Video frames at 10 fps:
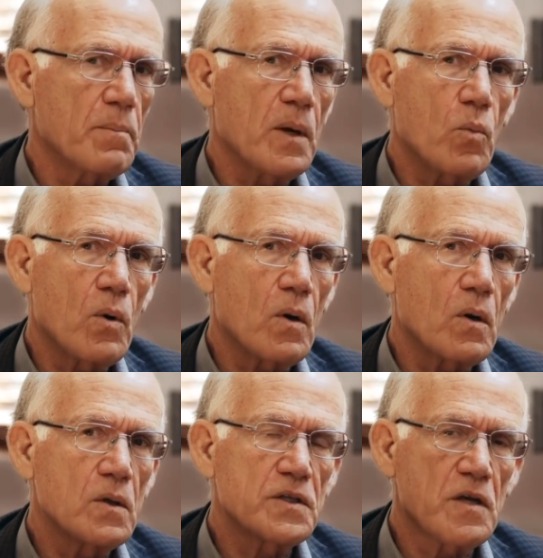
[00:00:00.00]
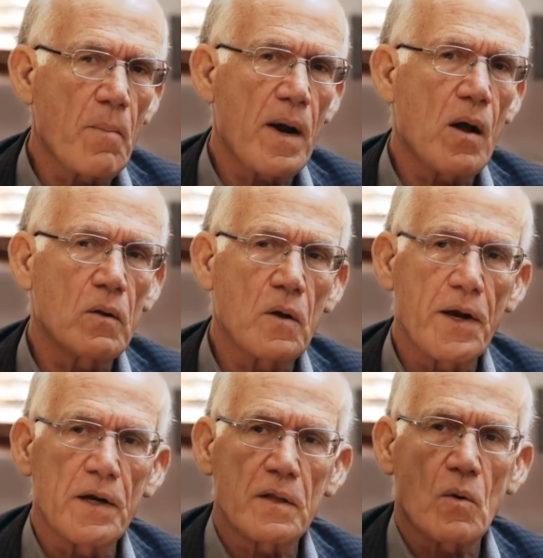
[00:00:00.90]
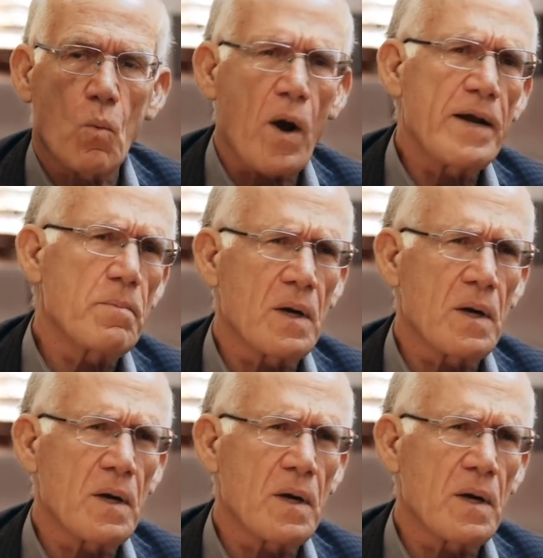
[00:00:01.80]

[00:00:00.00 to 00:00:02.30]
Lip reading: but we're somehow looking at the white